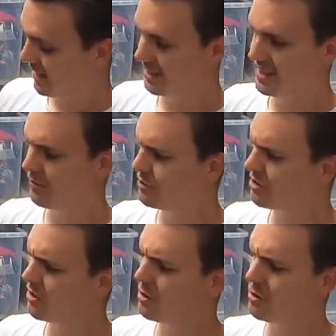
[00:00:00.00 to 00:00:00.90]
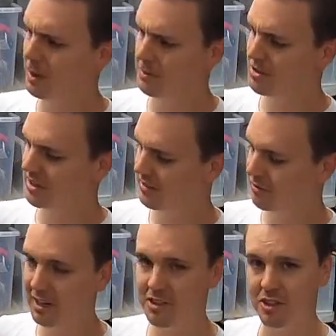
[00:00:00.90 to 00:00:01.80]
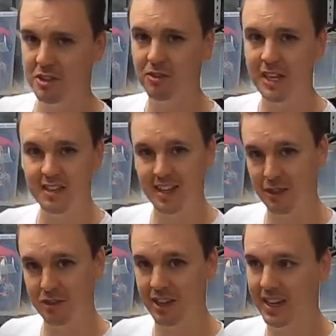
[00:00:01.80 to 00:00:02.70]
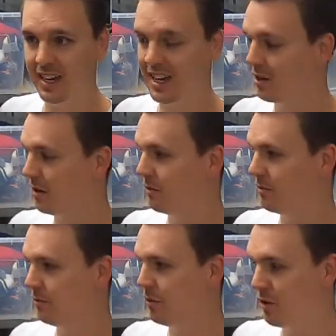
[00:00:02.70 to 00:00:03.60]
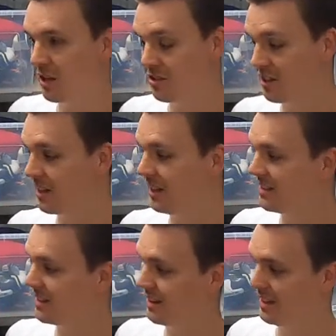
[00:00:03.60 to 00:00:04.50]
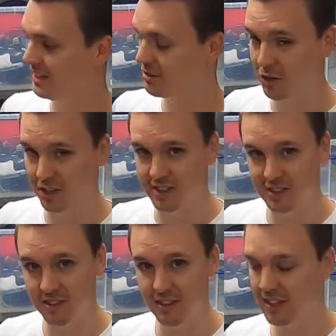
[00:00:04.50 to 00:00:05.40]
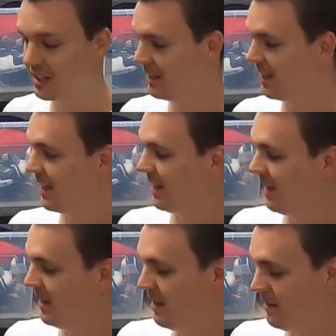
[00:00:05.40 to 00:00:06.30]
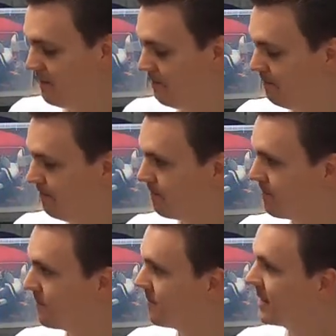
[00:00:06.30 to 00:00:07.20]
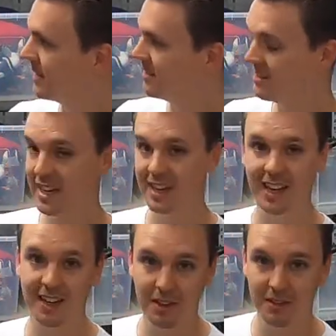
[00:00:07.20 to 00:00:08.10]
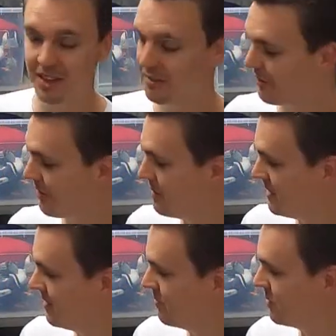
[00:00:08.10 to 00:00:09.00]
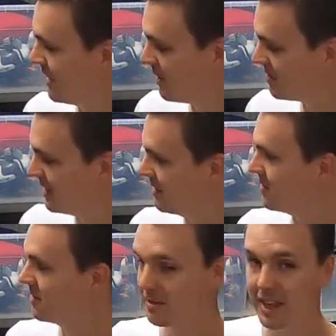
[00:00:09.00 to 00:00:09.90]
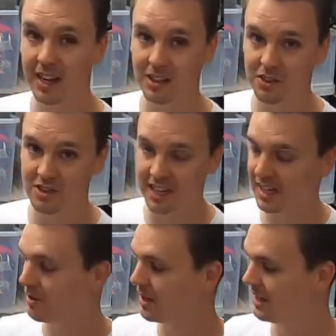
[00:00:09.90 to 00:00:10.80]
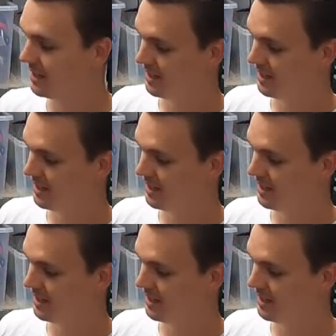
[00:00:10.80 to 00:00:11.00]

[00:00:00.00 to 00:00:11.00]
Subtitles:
And then the other two, one was on a fashion resale site. They got $499. So yeah, and none have ever been for sale since that I could see anyway.